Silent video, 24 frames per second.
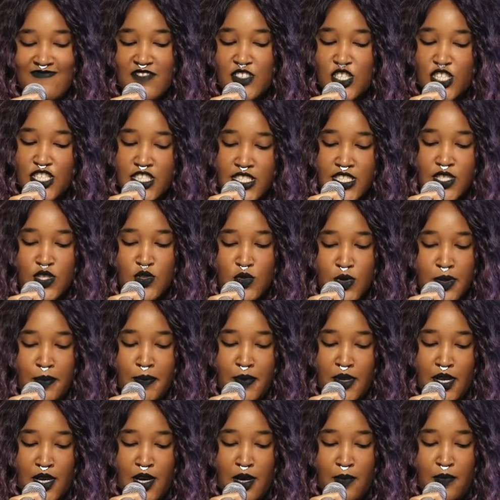she's
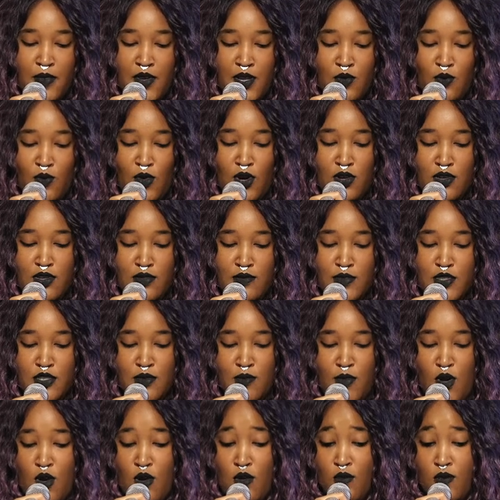cripping up in Welcome to
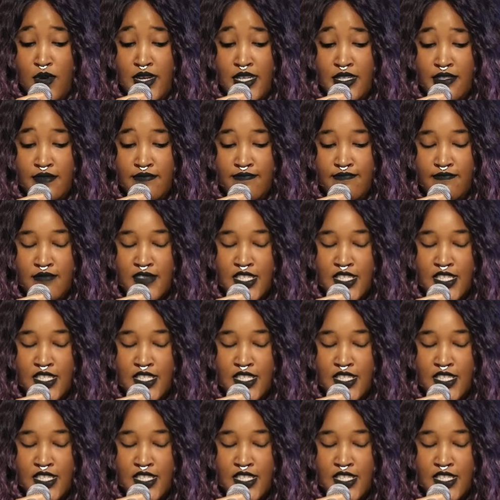Marwen.